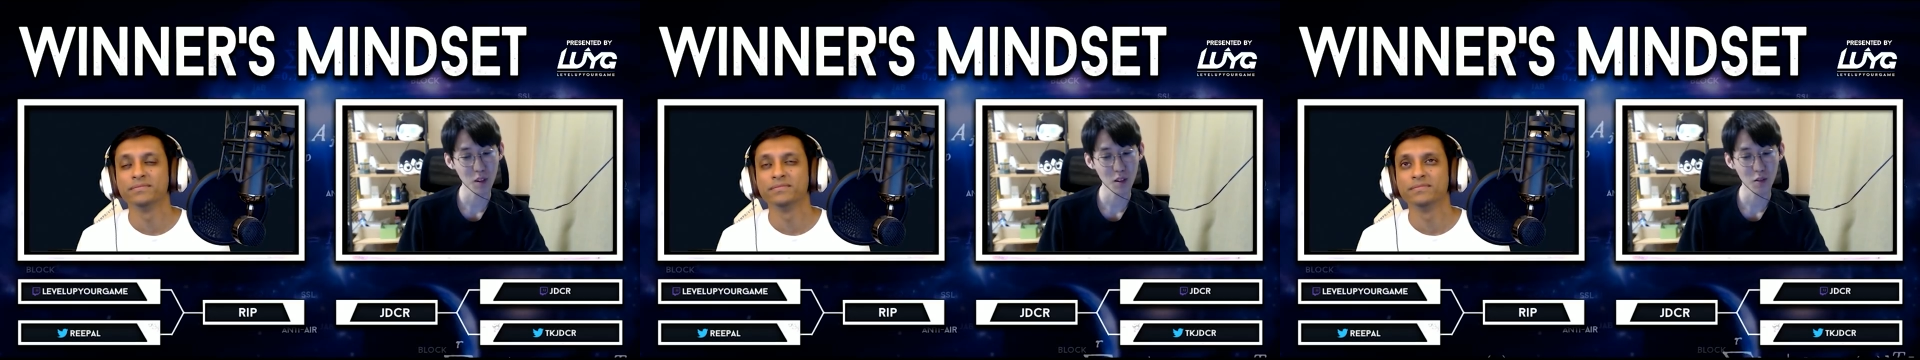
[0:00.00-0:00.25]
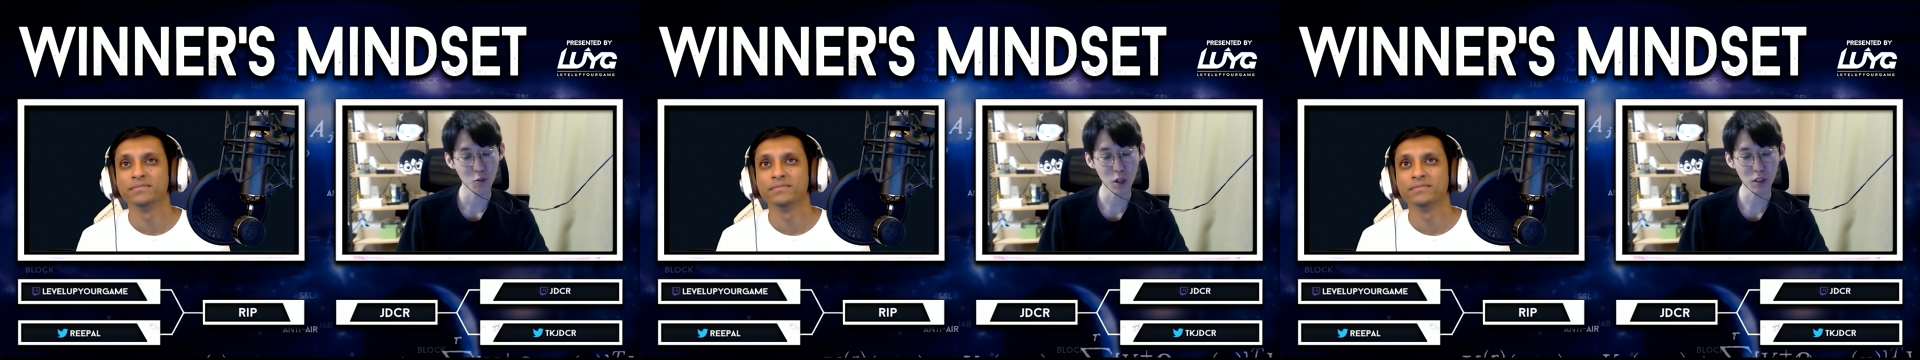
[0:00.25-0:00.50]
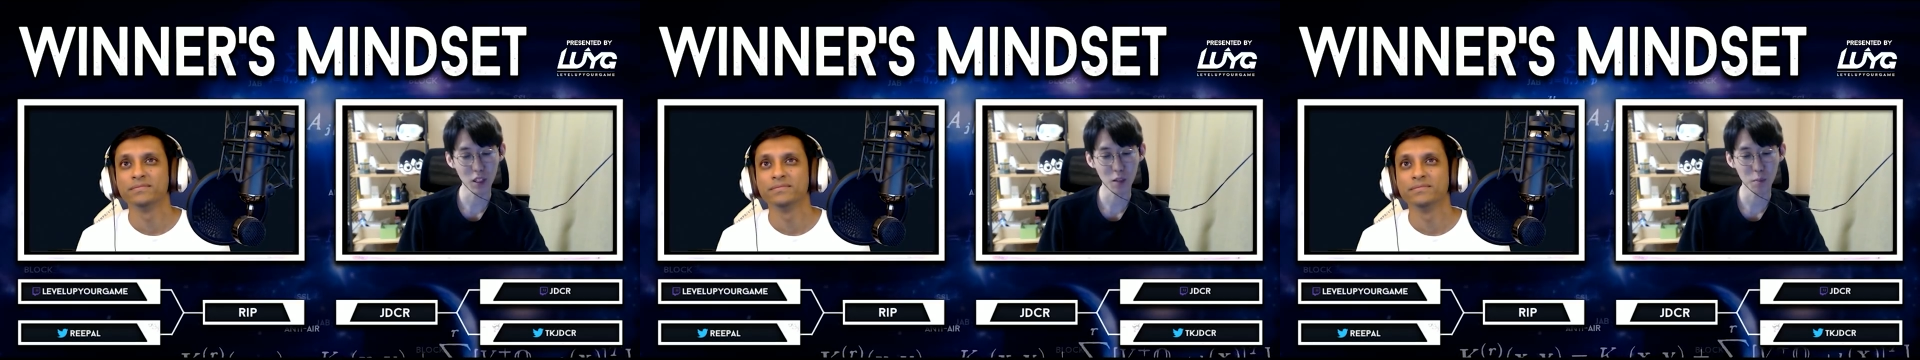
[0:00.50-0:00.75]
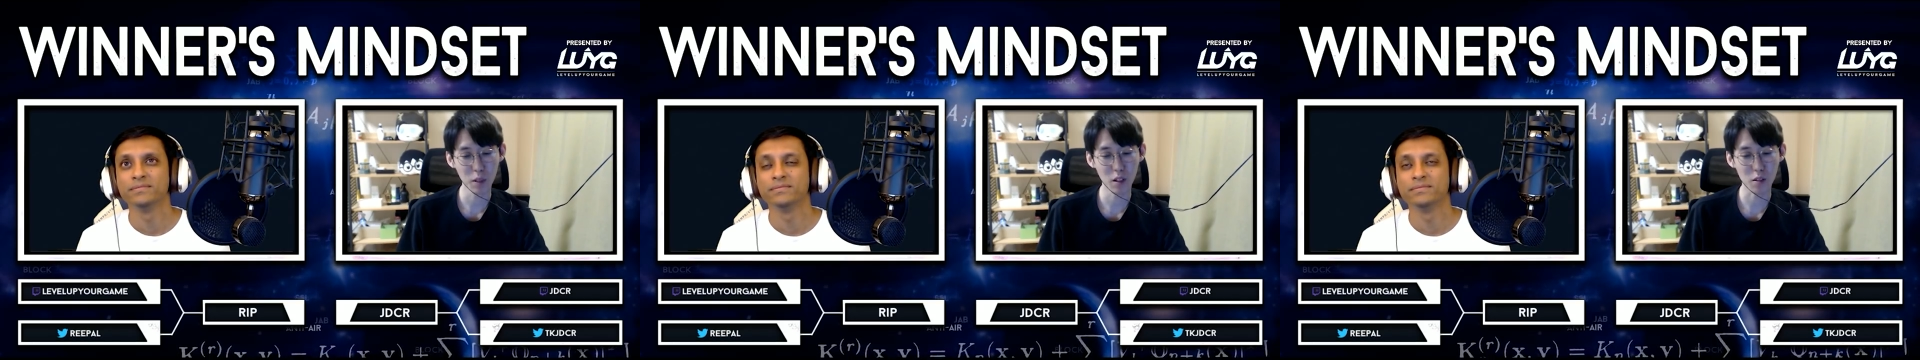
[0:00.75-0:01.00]
Speaker 1: what can be
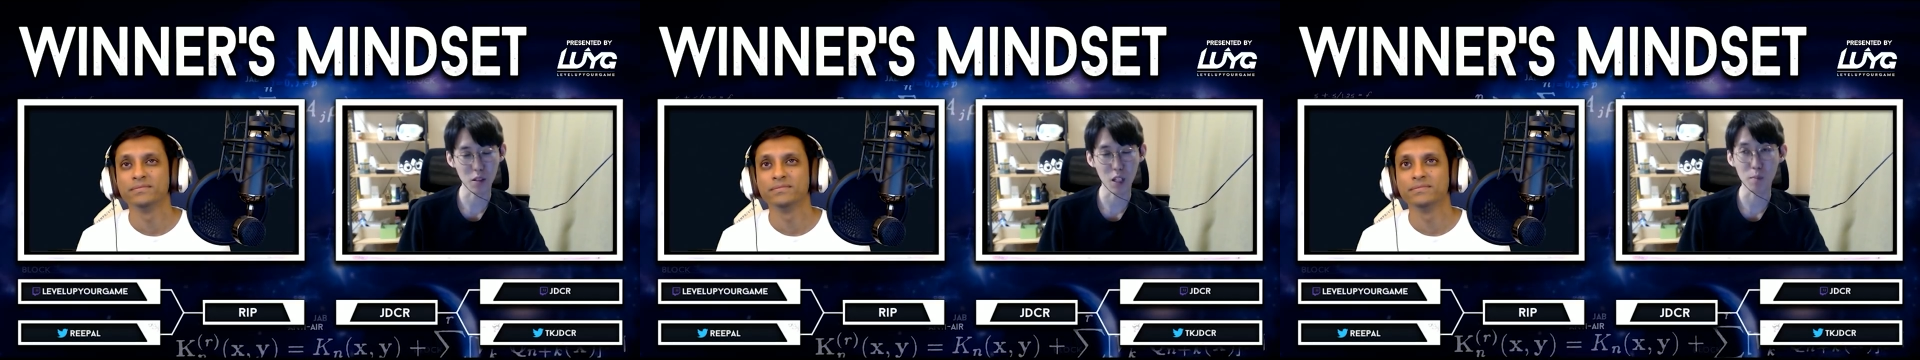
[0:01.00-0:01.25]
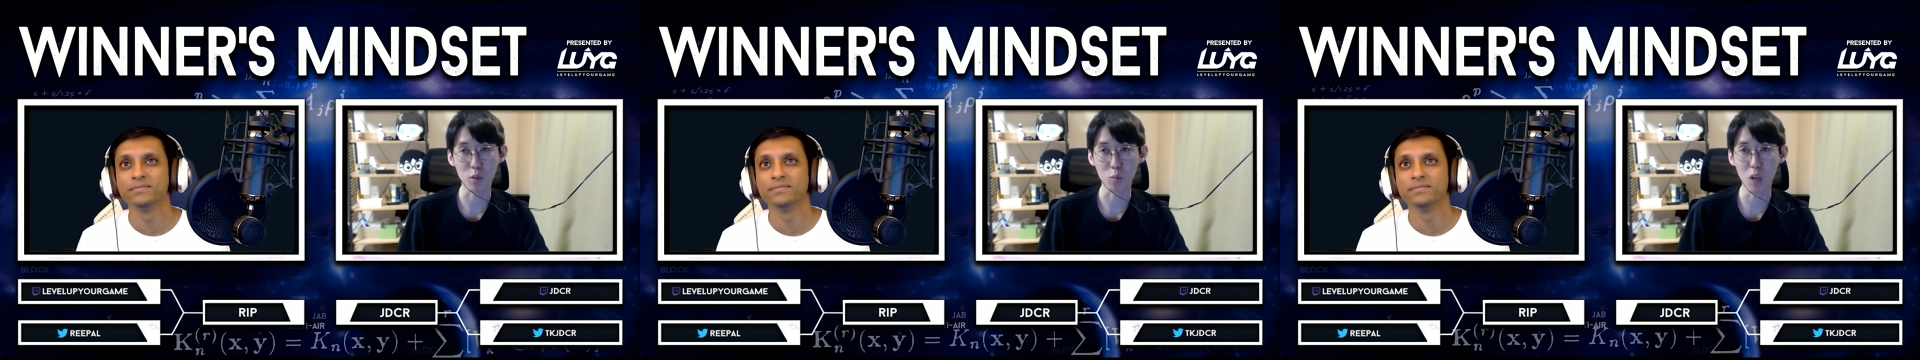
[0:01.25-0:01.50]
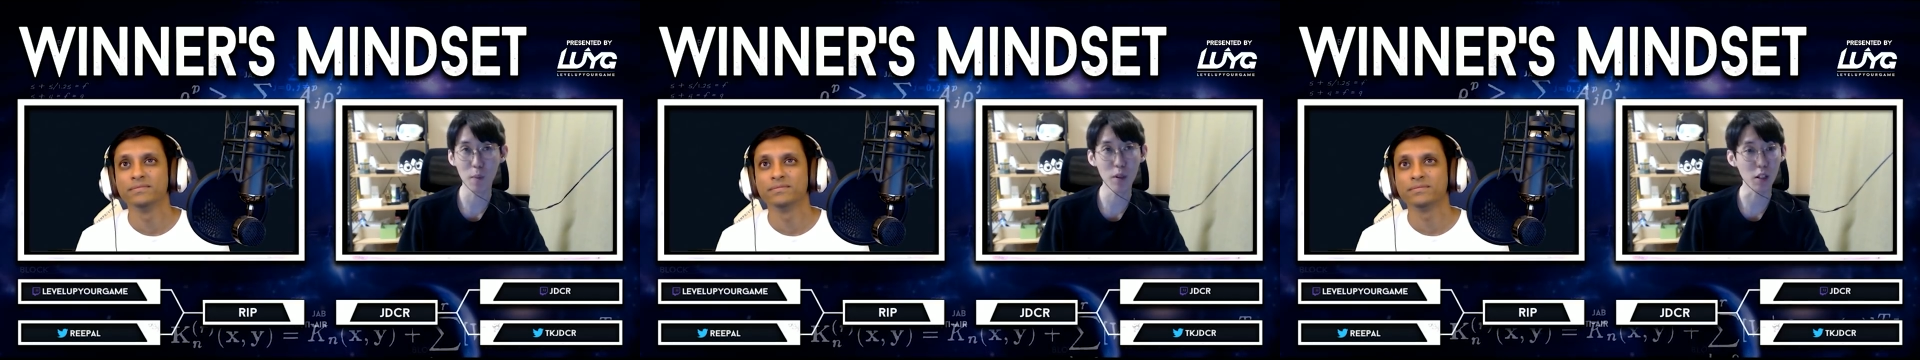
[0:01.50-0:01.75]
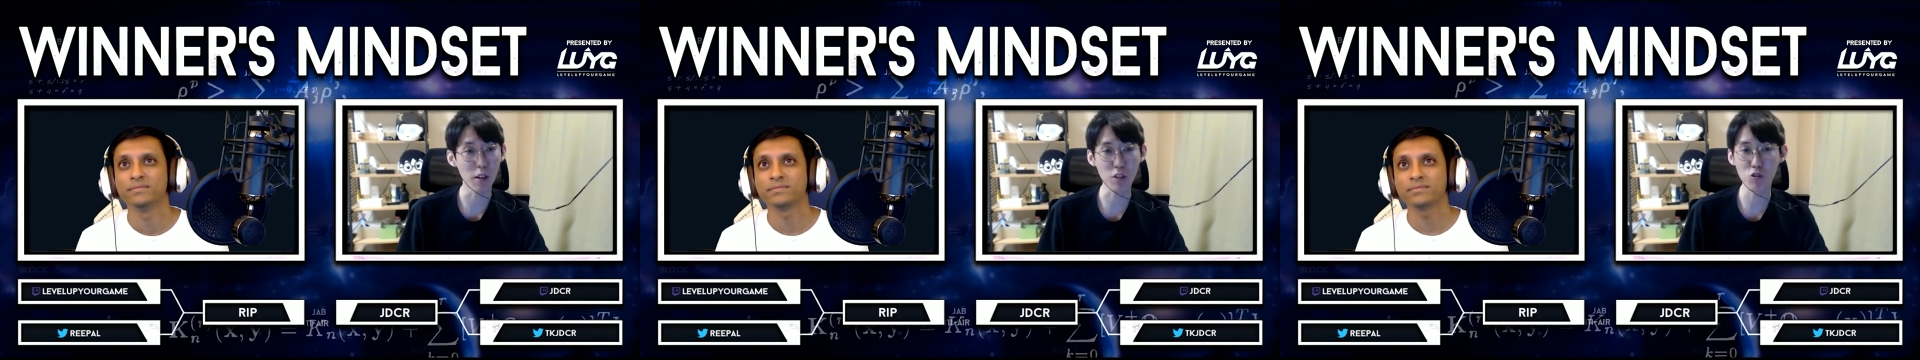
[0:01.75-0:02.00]
example? Maybe
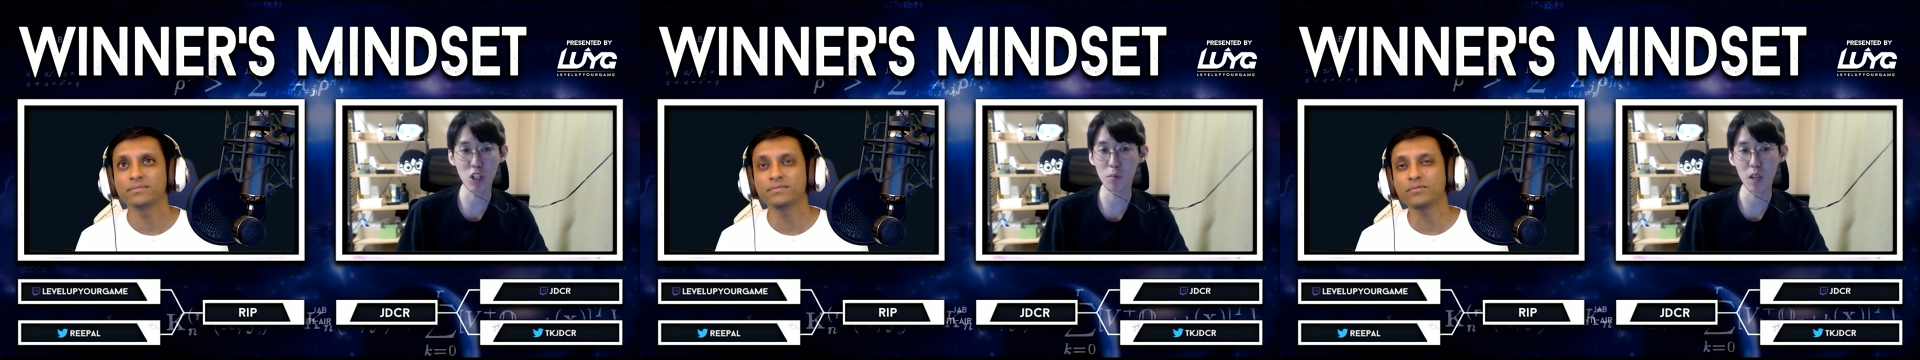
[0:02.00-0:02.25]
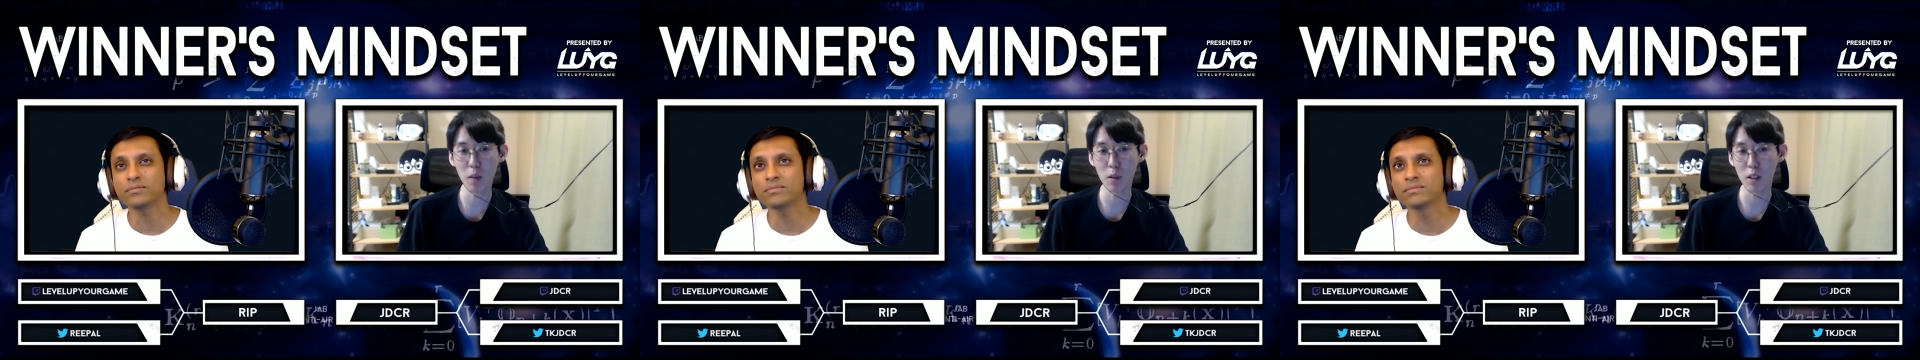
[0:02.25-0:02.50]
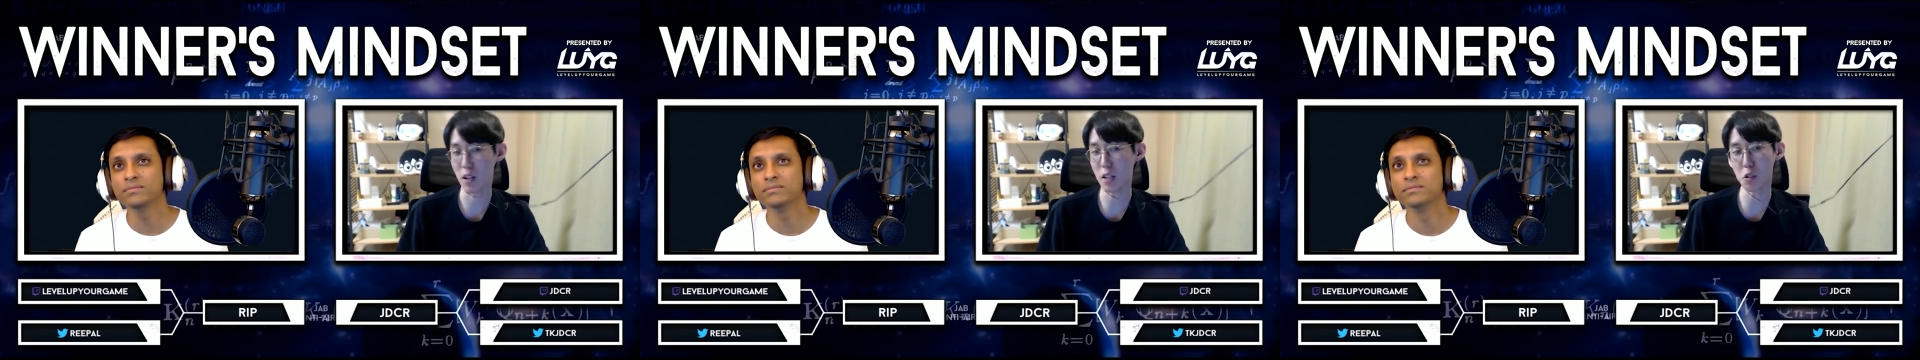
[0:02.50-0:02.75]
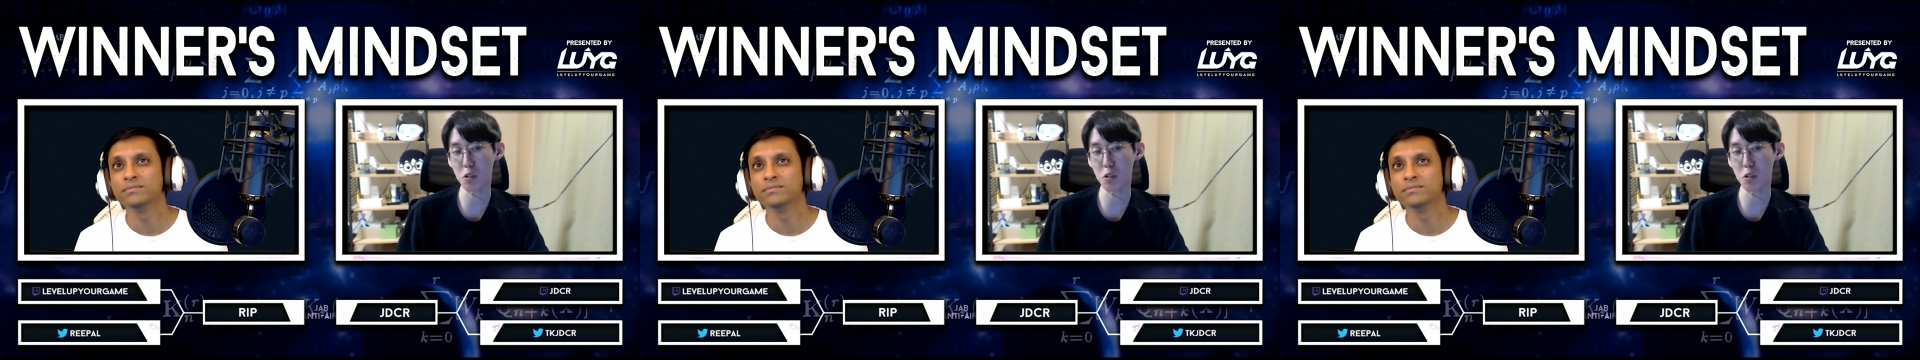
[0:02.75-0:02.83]
electric. Maybe electric is too